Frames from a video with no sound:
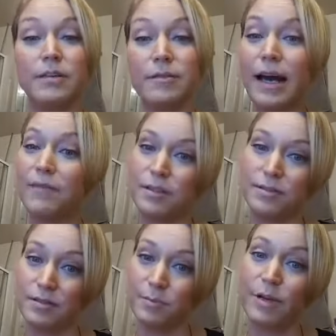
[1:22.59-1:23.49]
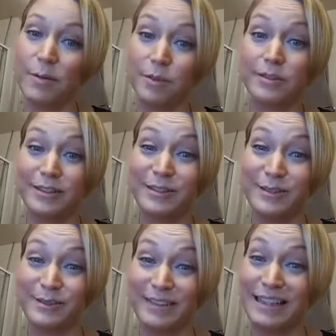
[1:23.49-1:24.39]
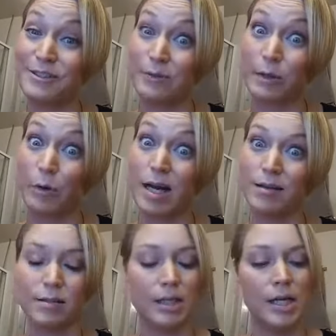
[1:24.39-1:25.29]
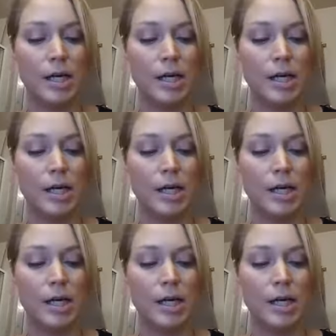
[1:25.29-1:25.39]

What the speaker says: and you have to use the primer. You do. It's required.